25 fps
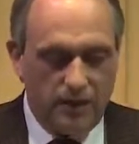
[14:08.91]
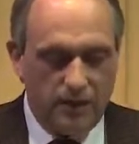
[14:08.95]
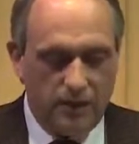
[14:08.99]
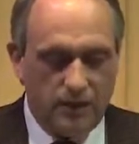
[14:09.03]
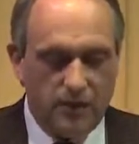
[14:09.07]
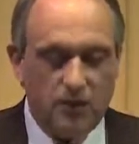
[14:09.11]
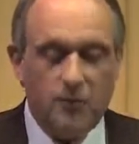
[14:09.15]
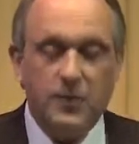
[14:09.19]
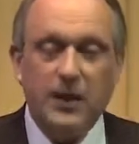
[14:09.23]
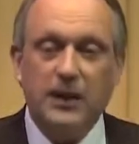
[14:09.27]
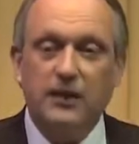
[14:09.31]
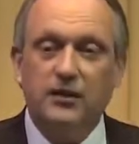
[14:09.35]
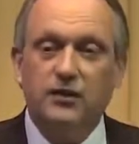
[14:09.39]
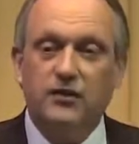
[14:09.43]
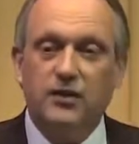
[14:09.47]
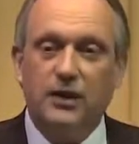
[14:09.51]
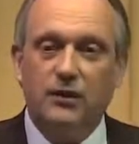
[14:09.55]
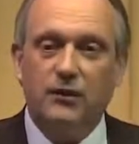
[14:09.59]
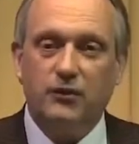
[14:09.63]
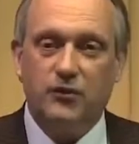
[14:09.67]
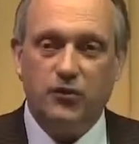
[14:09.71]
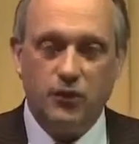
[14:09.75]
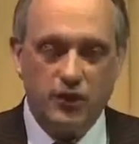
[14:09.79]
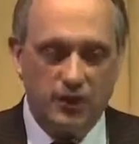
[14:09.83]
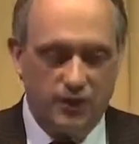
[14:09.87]
The Albanian
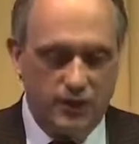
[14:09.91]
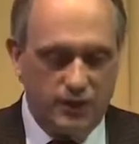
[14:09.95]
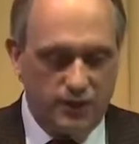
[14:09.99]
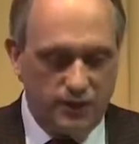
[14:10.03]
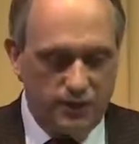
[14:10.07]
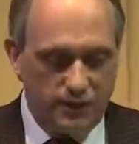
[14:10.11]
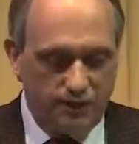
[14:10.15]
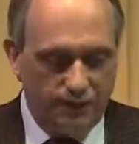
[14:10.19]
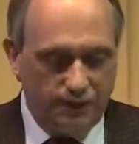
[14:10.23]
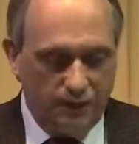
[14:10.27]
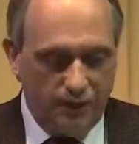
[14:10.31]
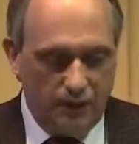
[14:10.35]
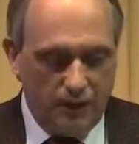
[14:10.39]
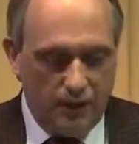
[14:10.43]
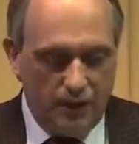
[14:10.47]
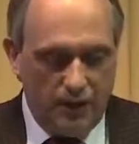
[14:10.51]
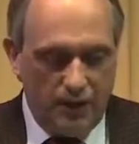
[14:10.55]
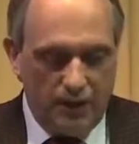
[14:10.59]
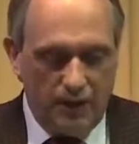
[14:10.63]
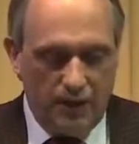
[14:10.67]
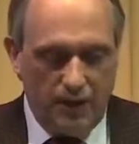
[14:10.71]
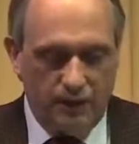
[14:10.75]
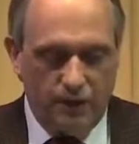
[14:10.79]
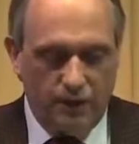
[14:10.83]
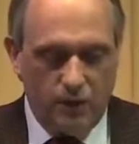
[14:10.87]
territories
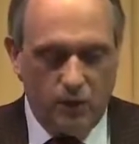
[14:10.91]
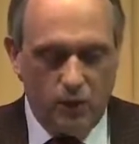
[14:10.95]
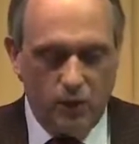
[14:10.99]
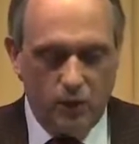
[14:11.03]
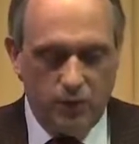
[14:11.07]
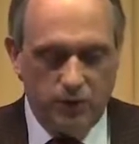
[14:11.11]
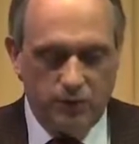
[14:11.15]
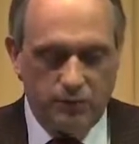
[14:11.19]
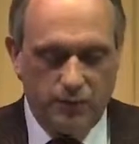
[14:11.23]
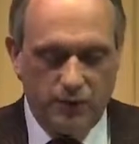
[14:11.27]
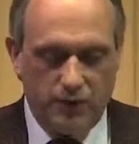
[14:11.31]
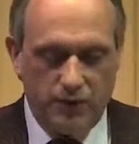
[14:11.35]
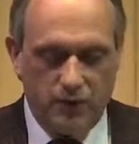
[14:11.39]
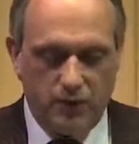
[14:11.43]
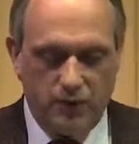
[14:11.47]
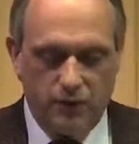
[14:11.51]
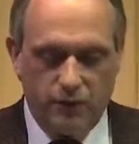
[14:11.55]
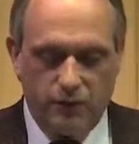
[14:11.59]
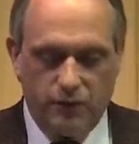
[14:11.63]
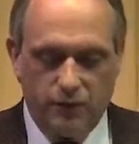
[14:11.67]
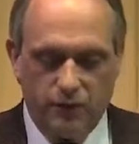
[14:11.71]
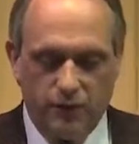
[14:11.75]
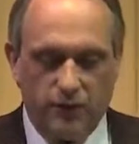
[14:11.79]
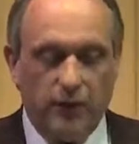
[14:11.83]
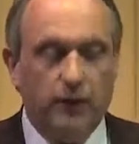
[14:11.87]
have always been known
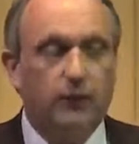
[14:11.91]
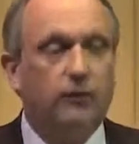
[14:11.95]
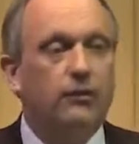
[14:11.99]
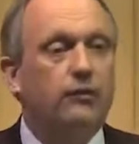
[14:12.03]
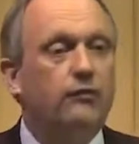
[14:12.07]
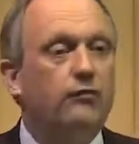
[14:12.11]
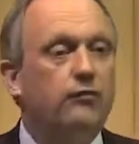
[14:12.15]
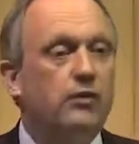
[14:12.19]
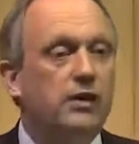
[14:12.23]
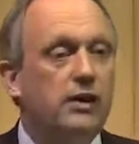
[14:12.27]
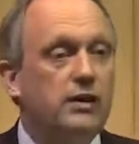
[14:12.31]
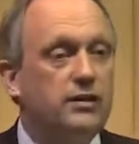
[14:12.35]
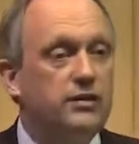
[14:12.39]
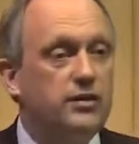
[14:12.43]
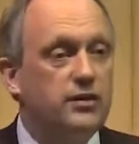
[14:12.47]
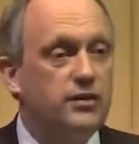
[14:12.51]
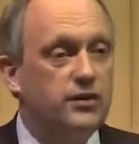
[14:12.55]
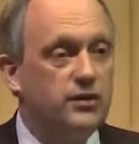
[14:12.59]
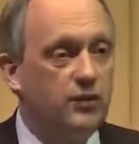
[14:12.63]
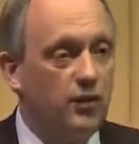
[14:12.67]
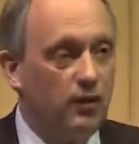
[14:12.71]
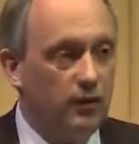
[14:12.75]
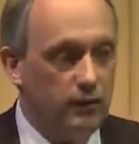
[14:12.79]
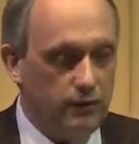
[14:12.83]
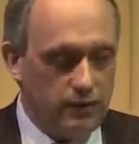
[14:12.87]
for their religious
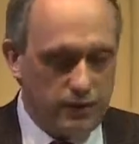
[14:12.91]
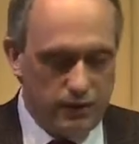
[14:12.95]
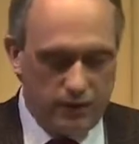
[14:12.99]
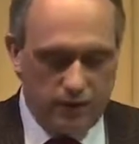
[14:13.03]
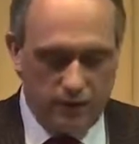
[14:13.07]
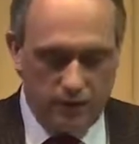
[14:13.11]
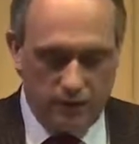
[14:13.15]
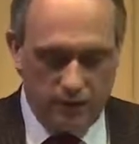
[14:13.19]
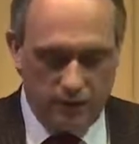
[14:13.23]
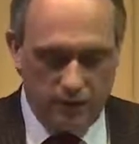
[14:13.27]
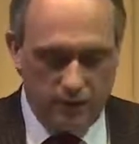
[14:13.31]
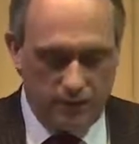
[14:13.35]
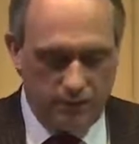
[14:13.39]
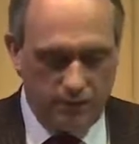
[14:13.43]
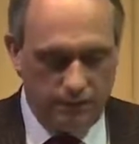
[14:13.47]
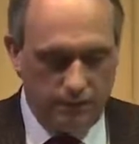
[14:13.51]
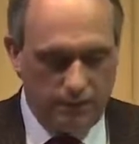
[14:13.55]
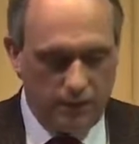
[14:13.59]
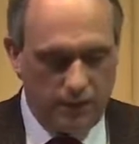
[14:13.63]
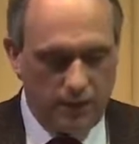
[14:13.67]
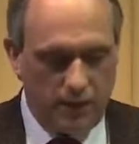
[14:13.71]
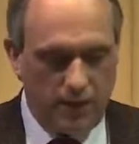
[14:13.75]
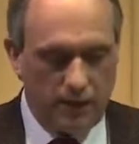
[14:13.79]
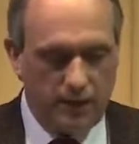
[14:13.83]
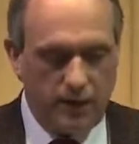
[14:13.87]
tolerance
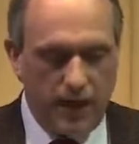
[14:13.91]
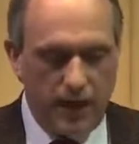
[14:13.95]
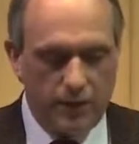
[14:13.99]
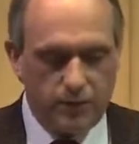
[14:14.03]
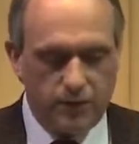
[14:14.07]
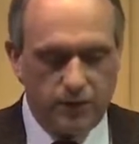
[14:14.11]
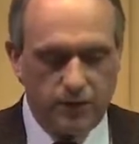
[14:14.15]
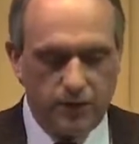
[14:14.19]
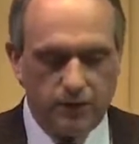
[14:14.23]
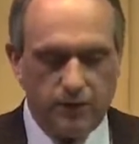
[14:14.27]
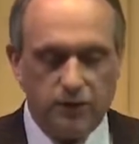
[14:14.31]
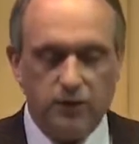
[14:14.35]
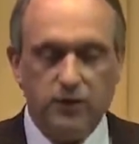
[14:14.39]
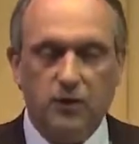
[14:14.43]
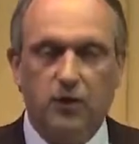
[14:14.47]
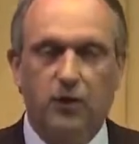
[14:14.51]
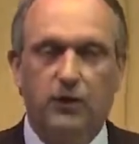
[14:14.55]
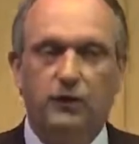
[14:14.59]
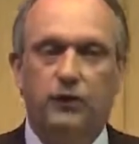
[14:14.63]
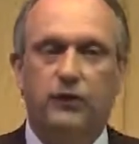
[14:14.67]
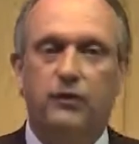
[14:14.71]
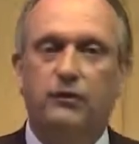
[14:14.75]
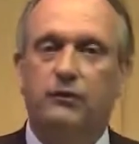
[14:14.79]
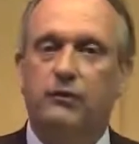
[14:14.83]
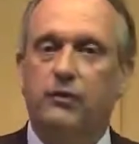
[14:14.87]
and absence
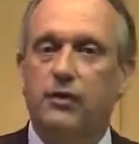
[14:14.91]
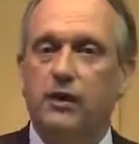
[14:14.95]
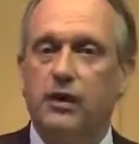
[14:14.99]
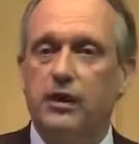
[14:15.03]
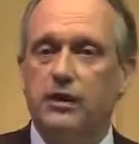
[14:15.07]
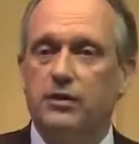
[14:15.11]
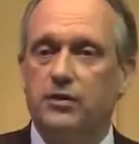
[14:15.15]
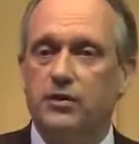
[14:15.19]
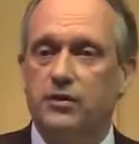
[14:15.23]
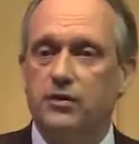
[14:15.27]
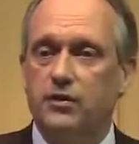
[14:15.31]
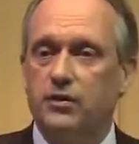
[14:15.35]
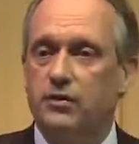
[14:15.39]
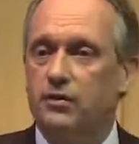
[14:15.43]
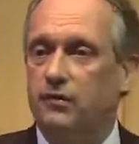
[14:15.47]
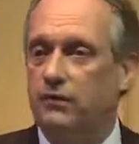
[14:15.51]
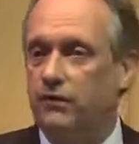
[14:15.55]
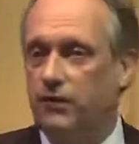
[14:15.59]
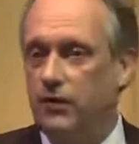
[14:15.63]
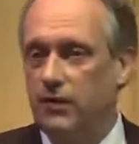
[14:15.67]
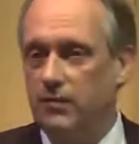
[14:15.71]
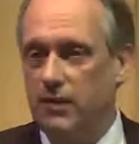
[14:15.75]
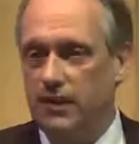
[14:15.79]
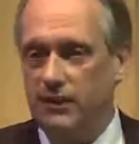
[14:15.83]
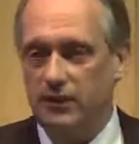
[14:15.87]
of religious
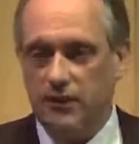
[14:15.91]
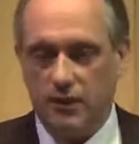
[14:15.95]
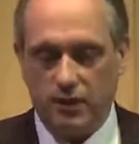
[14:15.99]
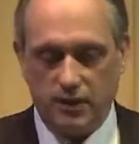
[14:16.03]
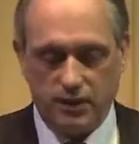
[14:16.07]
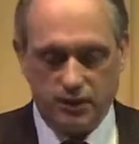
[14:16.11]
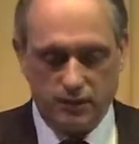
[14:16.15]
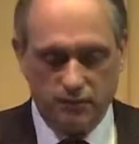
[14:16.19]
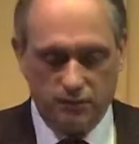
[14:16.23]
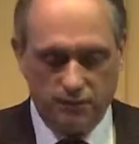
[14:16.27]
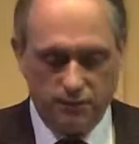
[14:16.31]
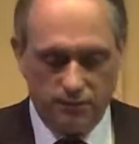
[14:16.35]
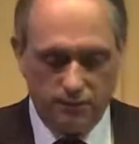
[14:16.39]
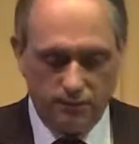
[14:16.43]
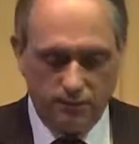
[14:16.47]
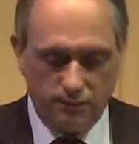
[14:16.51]
fundamentalism.